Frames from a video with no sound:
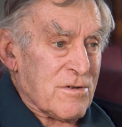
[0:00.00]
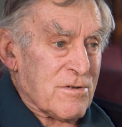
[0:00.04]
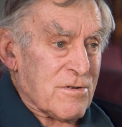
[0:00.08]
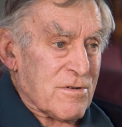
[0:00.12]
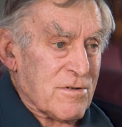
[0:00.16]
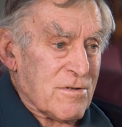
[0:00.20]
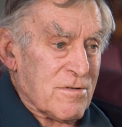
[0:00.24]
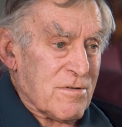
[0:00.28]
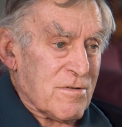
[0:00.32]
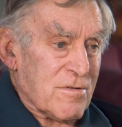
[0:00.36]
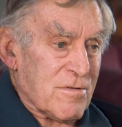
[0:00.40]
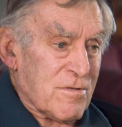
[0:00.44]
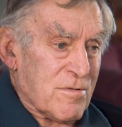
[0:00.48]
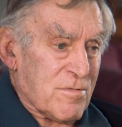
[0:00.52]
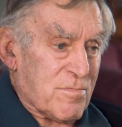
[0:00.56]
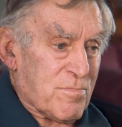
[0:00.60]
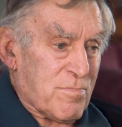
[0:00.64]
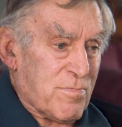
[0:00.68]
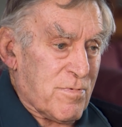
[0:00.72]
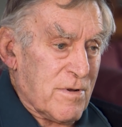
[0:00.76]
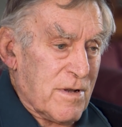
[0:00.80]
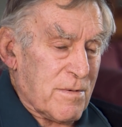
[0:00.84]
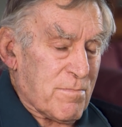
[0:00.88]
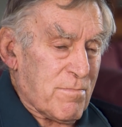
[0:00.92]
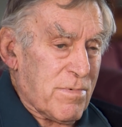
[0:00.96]
So
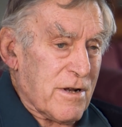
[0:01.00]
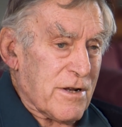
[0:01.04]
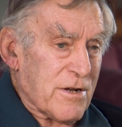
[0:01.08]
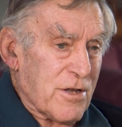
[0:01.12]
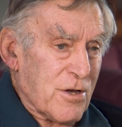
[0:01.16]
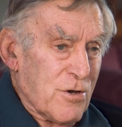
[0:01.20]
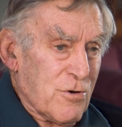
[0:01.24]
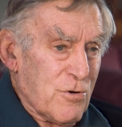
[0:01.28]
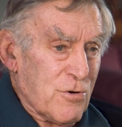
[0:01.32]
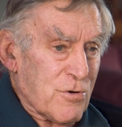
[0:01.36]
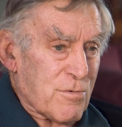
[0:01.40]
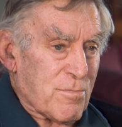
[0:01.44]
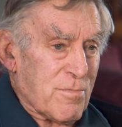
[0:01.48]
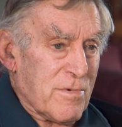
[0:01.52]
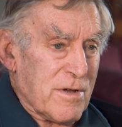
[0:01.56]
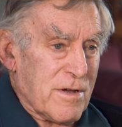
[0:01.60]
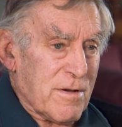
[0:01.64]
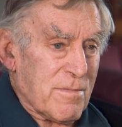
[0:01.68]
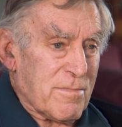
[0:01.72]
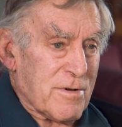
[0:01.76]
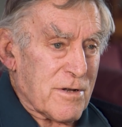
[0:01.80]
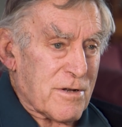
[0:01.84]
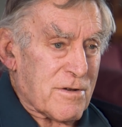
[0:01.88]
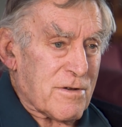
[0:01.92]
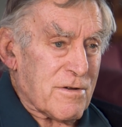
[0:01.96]
that bloody hurt me
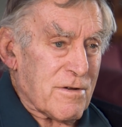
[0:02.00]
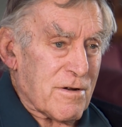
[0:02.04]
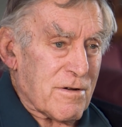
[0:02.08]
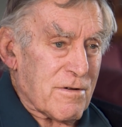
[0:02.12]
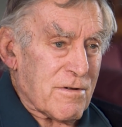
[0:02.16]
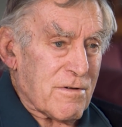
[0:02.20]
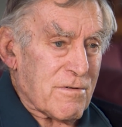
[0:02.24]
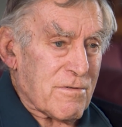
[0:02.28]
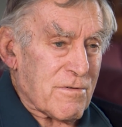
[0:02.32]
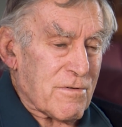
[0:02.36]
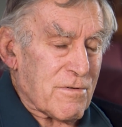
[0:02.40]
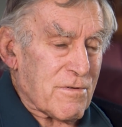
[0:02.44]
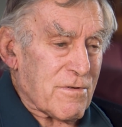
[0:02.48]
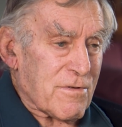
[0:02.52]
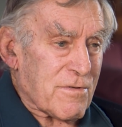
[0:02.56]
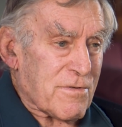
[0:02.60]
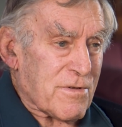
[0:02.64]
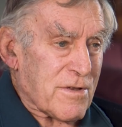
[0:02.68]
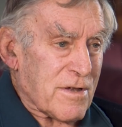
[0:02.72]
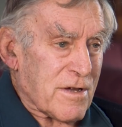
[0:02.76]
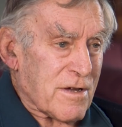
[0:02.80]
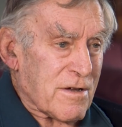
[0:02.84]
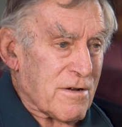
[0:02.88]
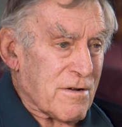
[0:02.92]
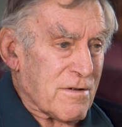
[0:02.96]
a bit, you know, sort of
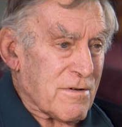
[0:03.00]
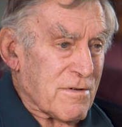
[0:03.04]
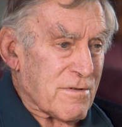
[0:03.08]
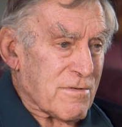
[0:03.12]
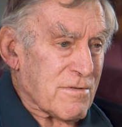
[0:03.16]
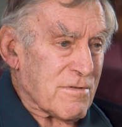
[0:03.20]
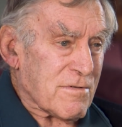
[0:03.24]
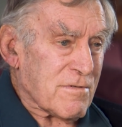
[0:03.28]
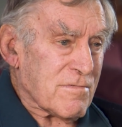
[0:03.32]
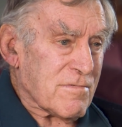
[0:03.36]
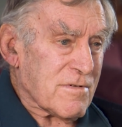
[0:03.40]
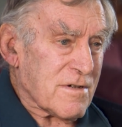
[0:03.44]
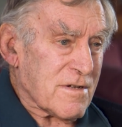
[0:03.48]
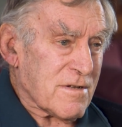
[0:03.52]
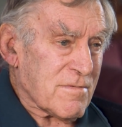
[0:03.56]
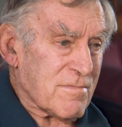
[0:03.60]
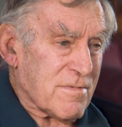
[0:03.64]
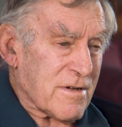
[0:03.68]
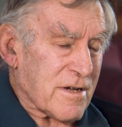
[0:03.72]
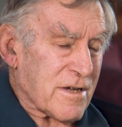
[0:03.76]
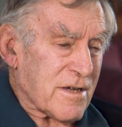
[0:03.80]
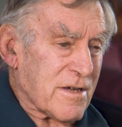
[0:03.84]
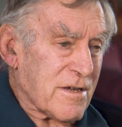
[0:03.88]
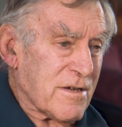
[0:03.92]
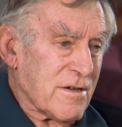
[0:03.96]
thing, and I thought, well,
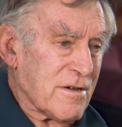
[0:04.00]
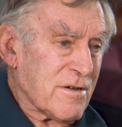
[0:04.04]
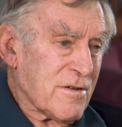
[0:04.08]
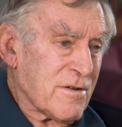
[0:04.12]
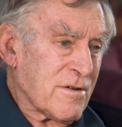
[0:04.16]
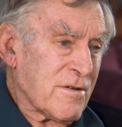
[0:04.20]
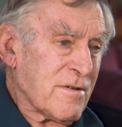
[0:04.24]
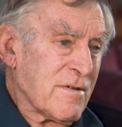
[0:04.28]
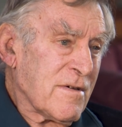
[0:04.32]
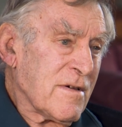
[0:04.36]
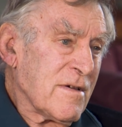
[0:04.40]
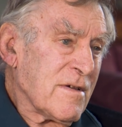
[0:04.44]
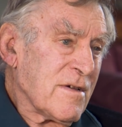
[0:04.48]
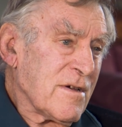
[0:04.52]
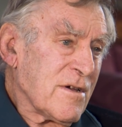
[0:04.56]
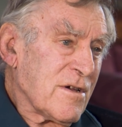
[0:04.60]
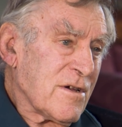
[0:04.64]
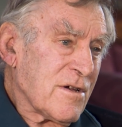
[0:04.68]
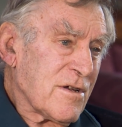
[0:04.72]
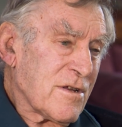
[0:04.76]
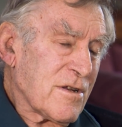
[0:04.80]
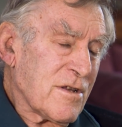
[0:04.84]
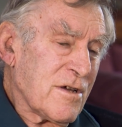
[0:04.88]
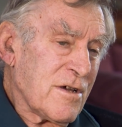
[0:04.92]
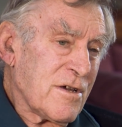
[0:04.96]
buggy.
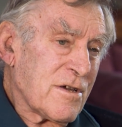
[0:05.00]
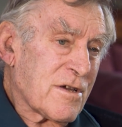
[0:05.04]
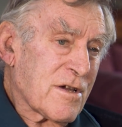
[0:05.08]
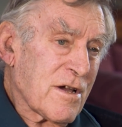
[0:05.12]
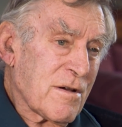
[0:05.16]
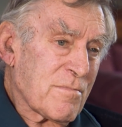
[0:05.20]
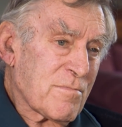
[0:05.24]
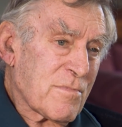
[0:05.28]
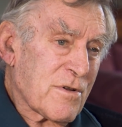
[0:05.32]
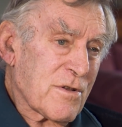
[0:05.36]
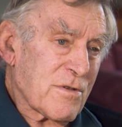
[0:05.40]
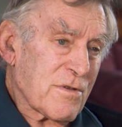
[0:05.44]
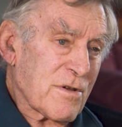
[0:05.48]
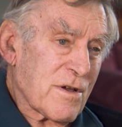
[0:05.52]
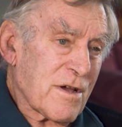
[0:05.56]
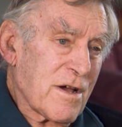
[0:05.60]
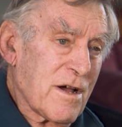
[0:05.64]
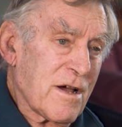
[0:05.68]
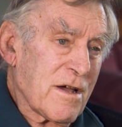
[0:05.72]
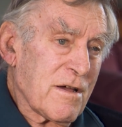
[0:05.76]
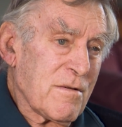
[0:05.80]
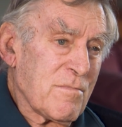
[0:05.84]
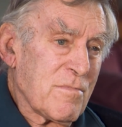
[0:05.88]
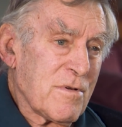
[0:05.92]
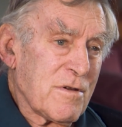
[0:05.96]
and he come to the
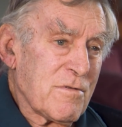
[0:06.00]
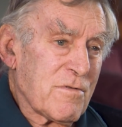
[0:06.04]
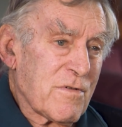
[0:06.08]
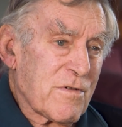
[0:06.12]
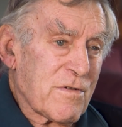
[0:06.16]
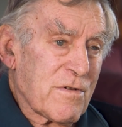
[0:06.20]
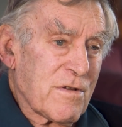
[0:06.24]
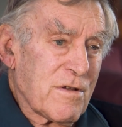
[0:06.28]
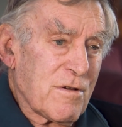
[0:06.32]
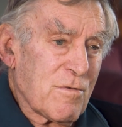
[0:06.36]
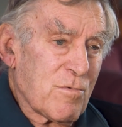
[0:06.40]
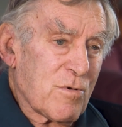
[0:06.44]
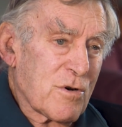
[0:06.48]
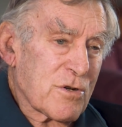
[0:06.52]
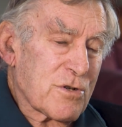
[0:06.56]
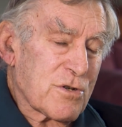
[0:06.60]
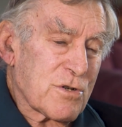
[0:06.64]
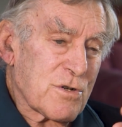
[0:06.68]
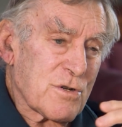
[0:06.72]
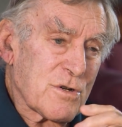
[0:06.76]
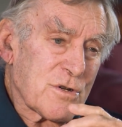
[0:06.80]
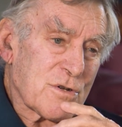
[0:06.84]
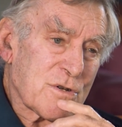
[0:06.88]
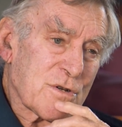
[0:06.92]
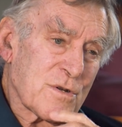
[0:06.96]
game. He was there
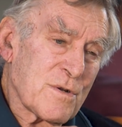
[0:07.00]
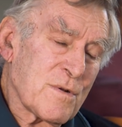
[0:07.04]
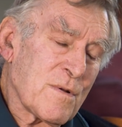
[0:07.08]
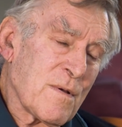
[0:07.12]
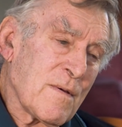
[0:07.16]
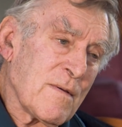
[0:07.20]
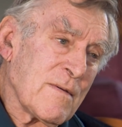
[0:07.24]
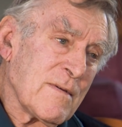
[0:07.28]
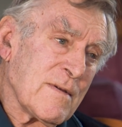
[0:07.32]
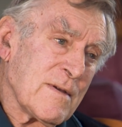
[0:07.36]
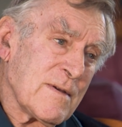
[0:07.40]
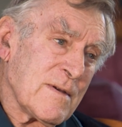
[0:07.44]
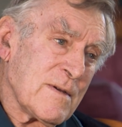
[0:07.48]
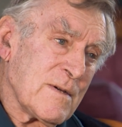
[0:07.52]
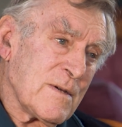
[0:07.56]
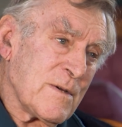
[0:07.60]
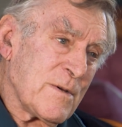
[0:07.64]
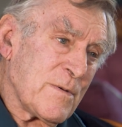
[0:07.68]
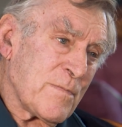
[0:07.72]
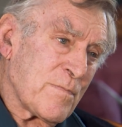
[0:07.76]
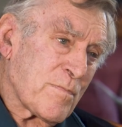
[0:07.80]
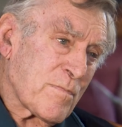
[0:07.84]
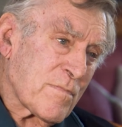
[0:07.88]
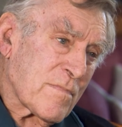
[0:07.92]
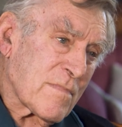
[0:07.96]
watching us.
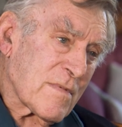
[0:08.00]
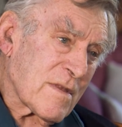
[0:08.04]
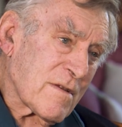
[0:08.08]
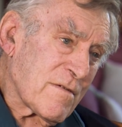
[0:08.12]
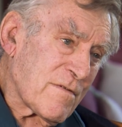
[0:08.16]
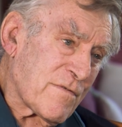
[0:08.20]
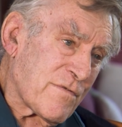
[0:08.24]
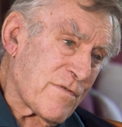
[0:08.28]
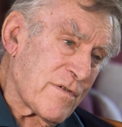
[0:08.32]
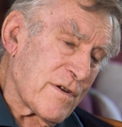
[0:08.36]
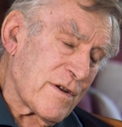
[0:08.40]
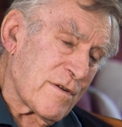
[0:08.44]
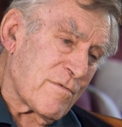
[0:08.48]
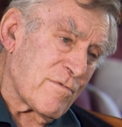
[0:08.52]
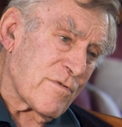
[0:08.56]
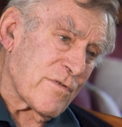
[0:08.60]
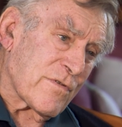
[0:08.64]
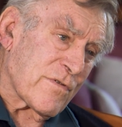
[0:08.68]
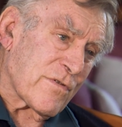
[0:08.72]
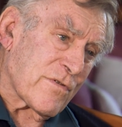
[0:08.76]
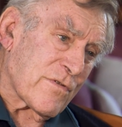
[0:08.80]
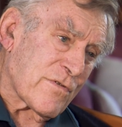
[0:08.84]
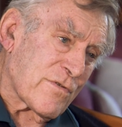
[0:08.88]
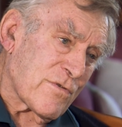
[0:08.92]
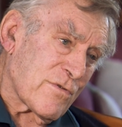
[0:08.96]
And Fred
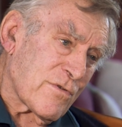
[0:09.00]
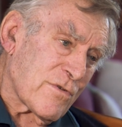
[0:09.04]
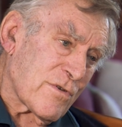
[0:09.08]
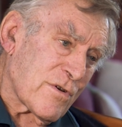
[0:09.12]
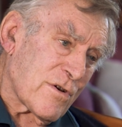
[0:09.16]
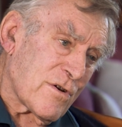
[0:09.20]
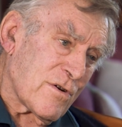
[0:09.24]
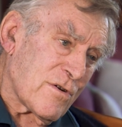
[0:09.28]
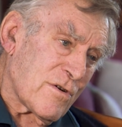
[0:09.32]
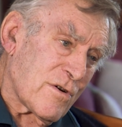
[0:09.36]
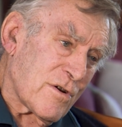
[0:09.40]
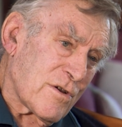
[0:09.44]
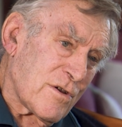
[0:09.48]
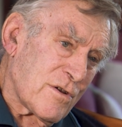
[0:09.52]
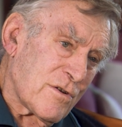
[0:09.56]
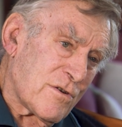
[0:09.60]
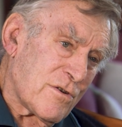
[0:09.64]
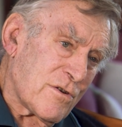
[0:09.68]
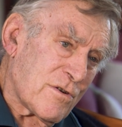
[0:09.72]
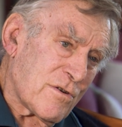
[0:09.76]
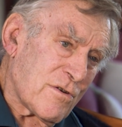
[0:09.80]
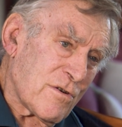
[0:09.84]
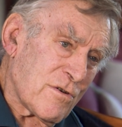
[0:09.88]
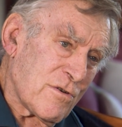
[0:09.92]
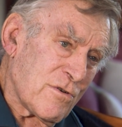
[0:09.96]
was the sort of guy, you
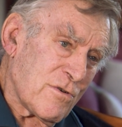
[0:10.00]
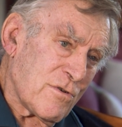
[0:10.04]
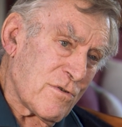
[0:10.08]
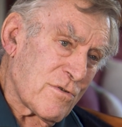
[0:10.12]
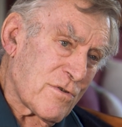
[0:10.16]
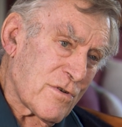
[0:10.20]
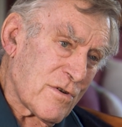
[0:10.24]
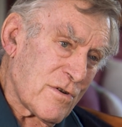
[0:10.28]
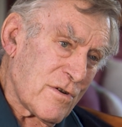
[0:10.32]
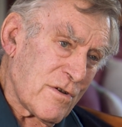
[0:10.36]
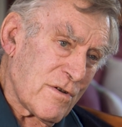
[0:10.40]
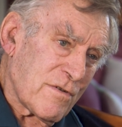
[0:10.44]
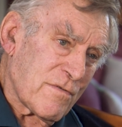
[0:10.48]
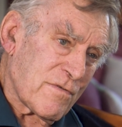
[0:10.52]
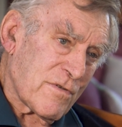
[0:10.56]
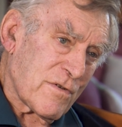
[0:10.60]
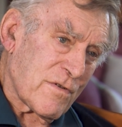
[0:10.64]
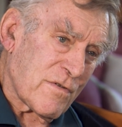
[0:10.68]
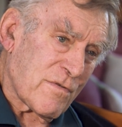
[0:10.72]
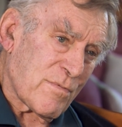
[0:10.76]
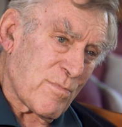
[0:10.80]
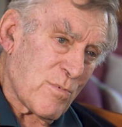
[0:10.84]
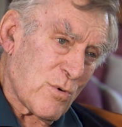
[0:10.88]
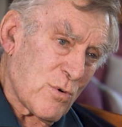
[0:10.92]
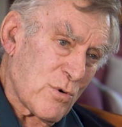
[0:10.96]
didn't hurt any of
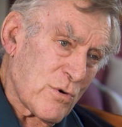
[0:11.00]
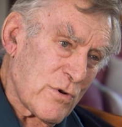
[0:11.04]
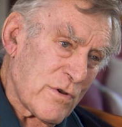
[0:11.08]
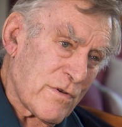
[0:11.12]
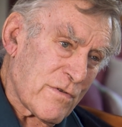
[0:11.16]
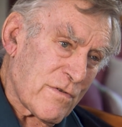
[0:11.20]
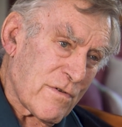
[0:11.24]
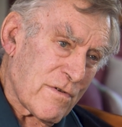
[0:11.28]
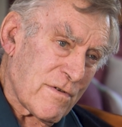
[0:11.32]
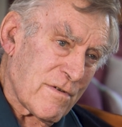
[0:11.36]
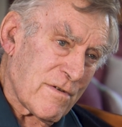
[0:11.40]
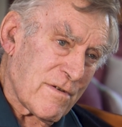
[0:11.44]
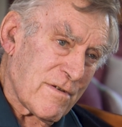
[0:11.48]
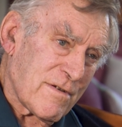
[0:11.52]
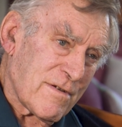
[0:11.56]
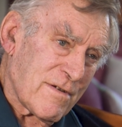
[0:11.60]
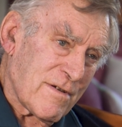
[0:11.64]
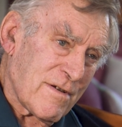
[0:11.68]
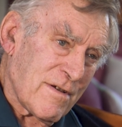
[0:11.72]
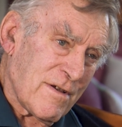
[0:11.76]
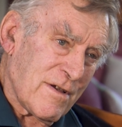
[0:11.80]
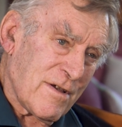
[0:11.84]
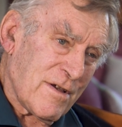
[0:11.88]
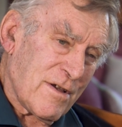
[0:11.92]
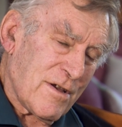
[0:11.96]
his boys.
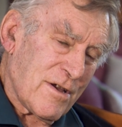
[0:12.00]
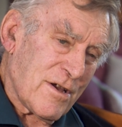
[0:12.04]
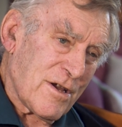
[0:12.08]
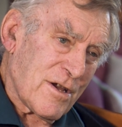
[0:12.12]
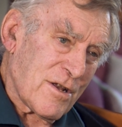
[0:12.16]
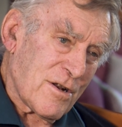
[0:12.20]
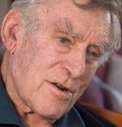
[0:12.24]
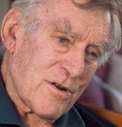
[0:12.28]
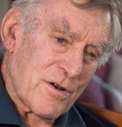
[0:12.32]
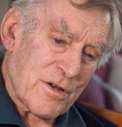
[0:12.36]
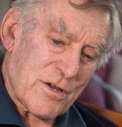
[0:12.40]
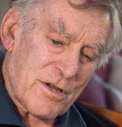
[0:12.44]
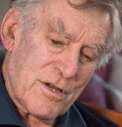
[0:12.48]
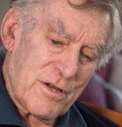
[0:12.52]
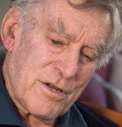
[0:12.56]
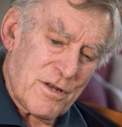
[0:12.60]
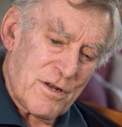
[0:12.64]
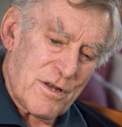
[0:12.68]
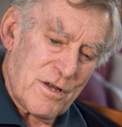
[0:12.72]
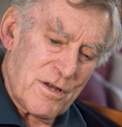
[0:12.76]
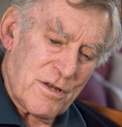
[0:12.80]
And like he'd,